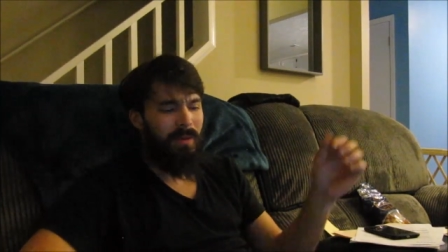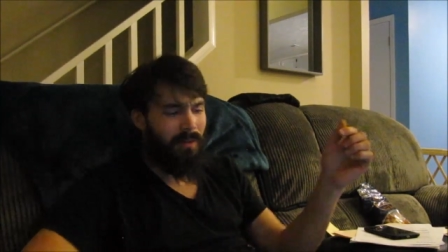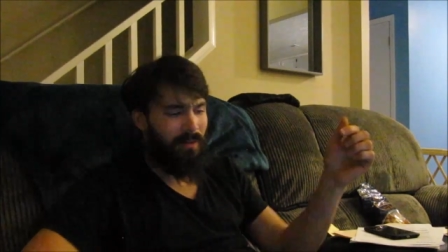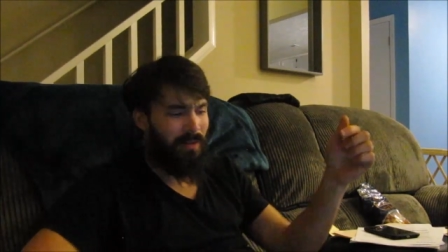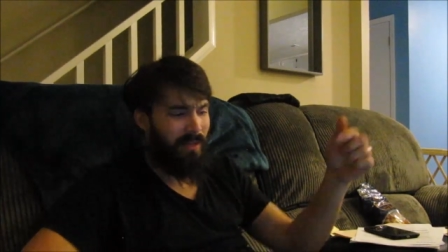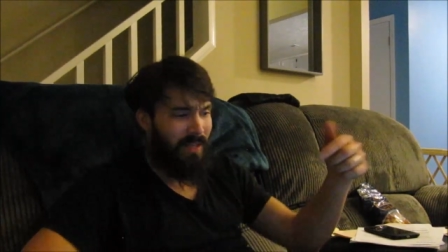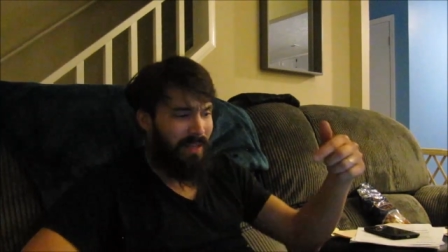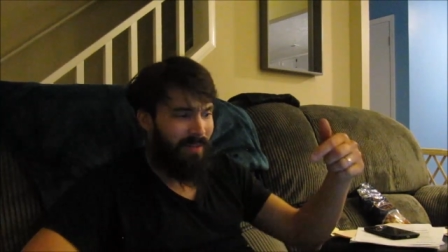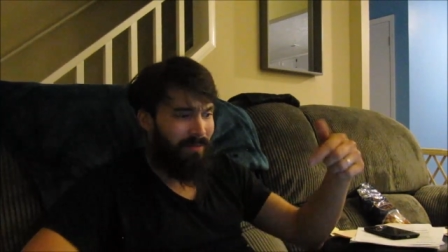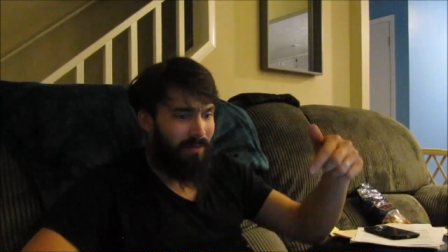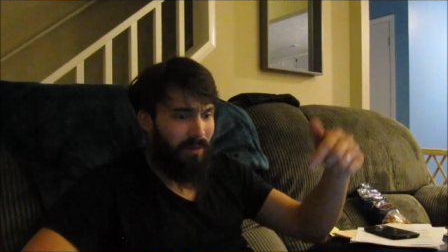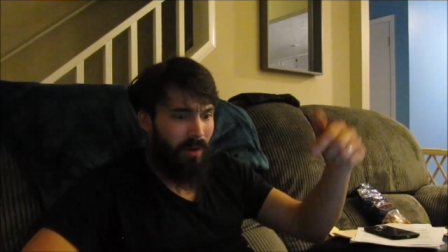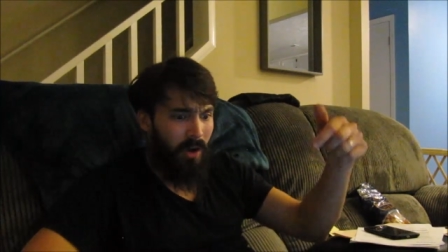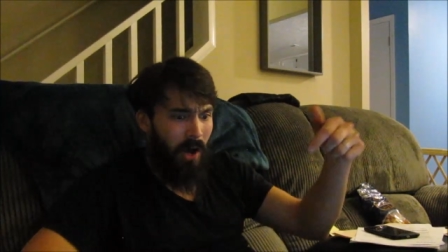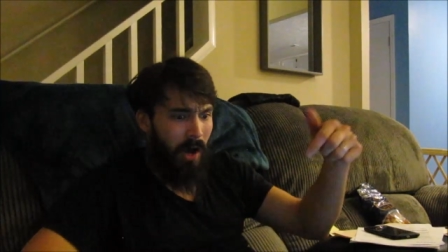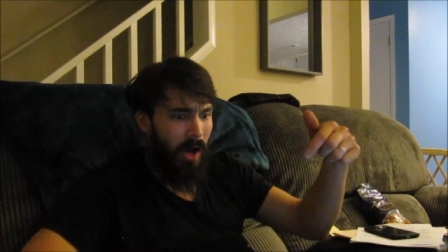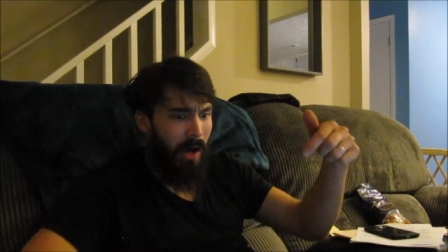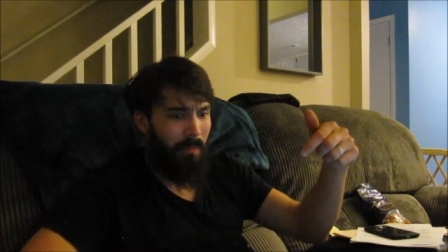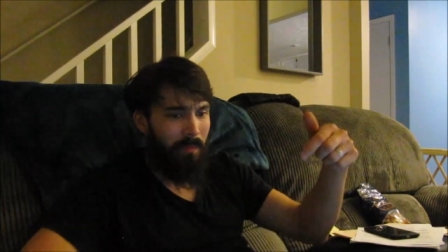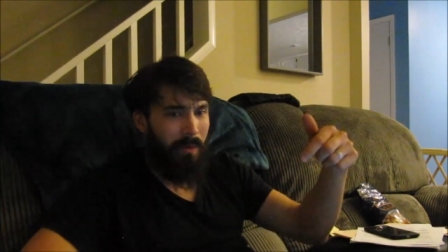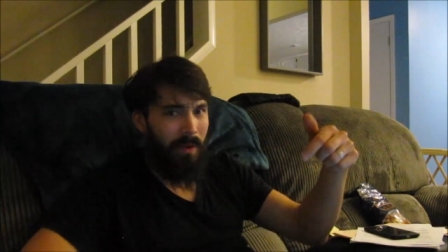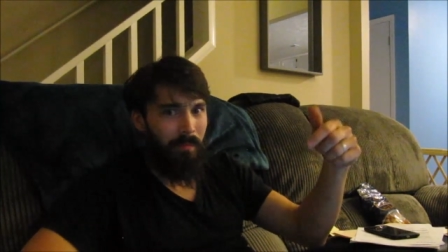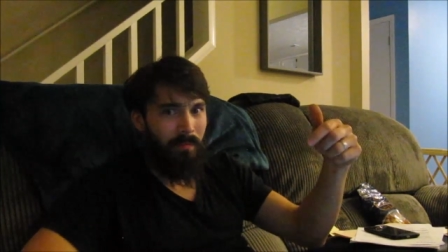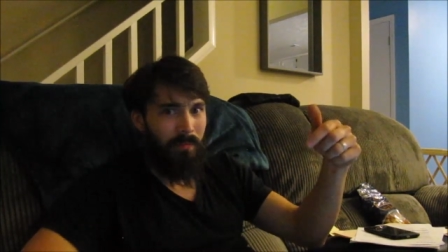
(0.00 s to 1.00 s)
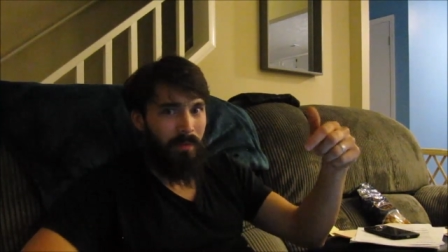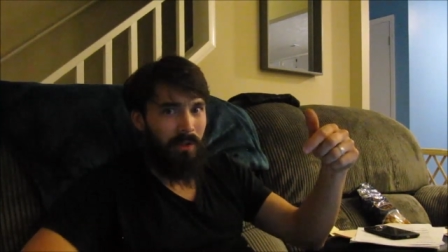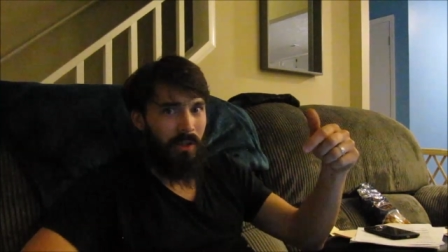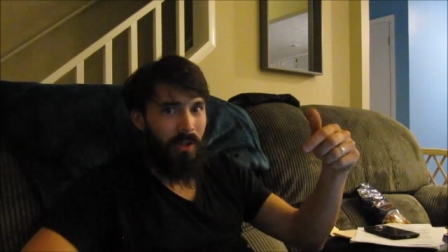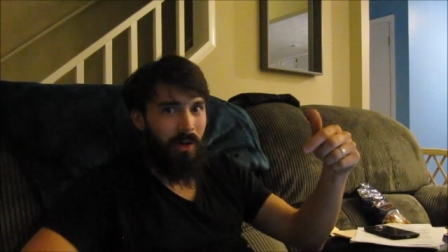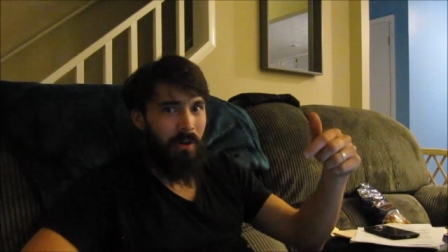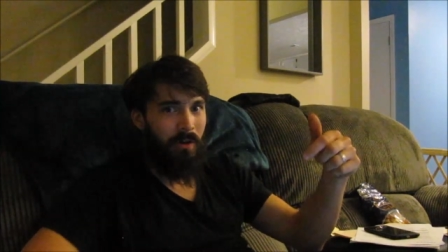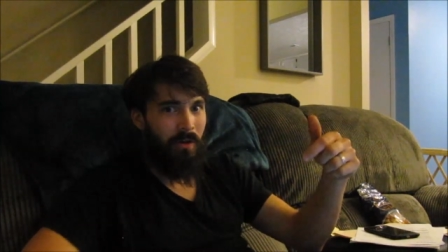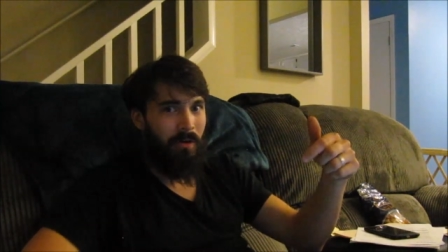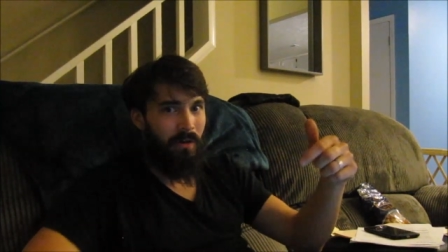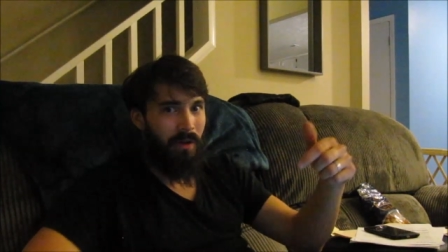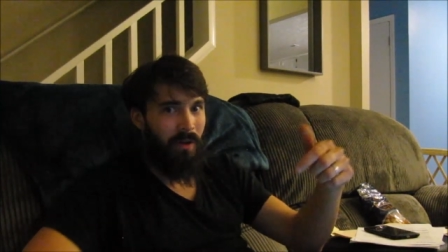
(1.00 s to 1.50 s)
Leave a comment
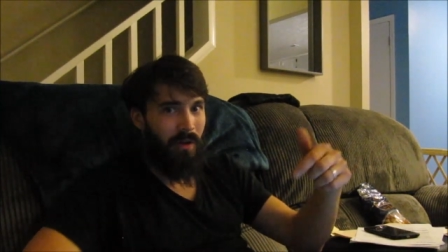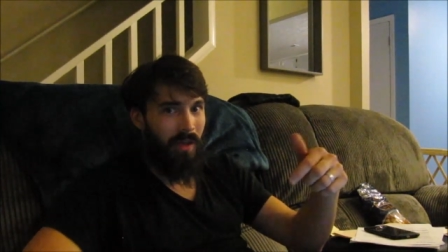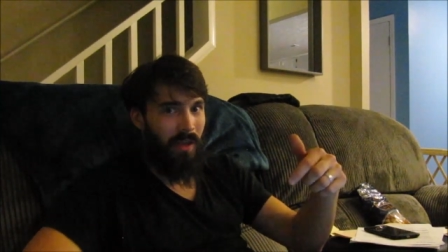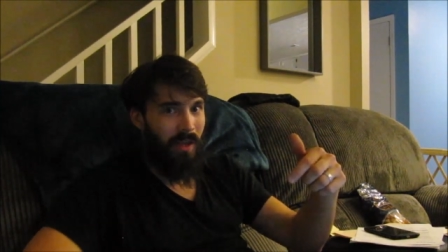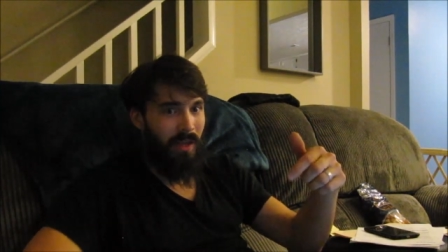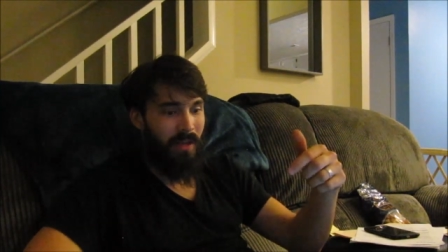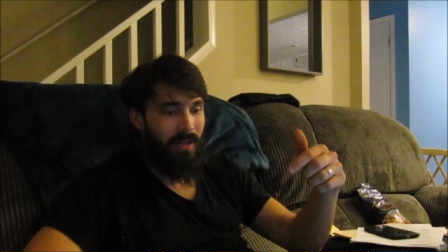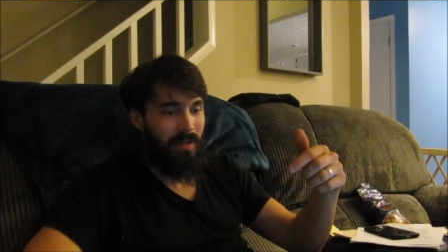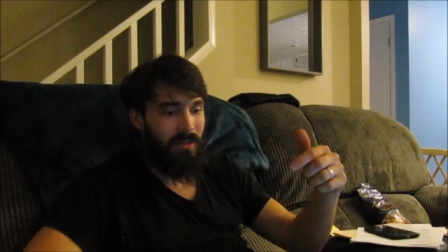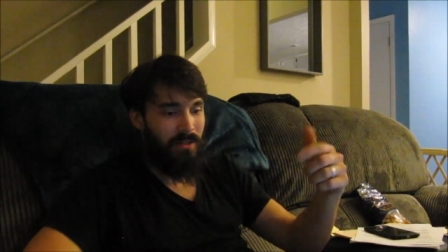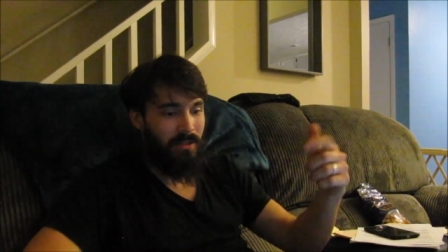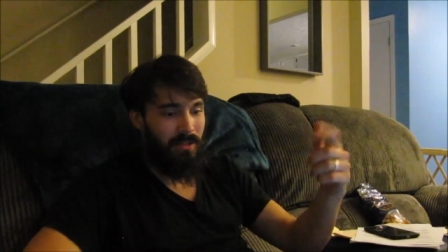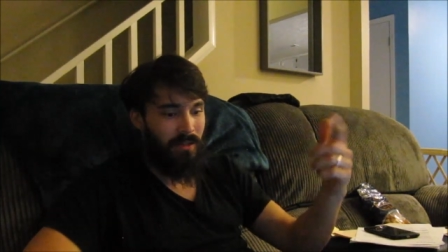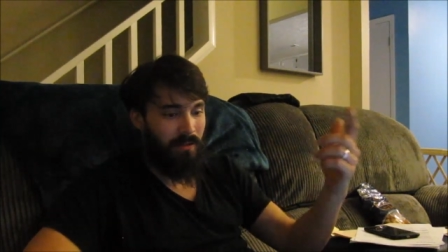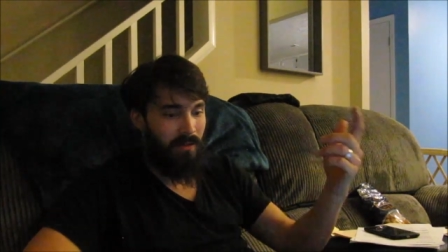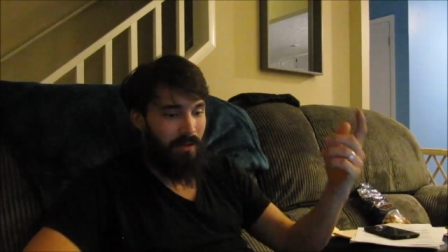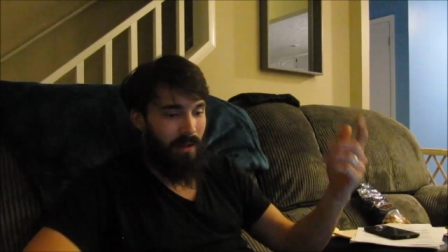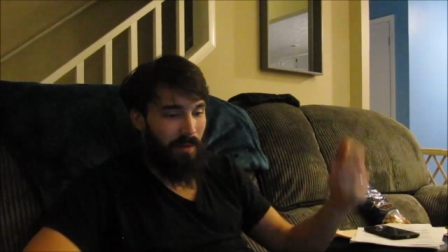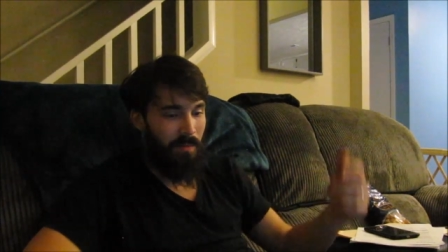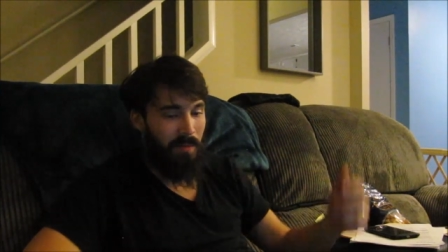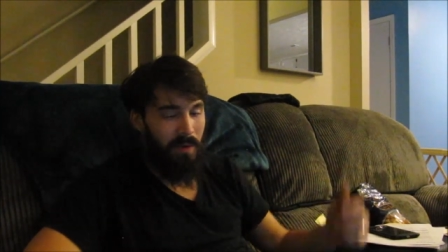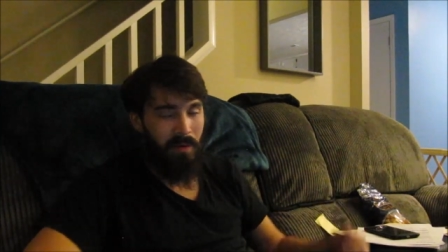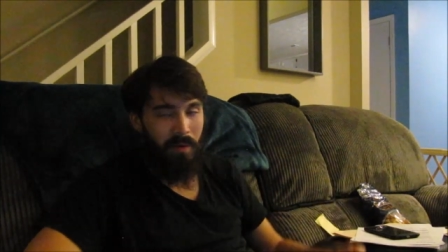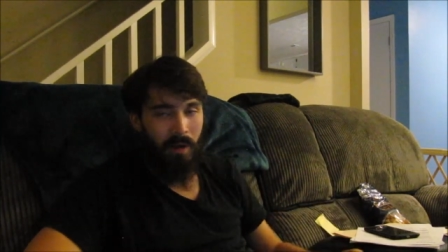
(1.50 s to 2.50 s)
below. And I mean,